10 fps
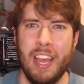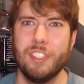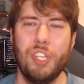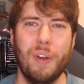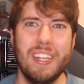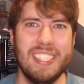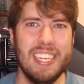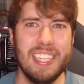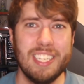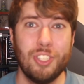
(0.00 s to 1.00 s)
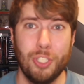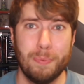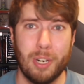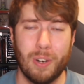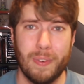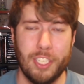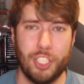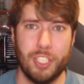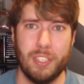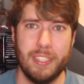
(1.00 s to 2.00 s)
So it's not like super
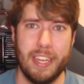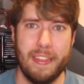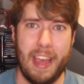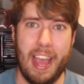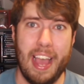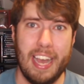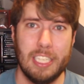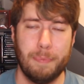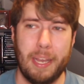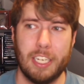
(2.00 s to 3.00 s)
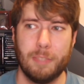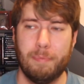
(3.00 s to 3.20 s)
original in that aspect,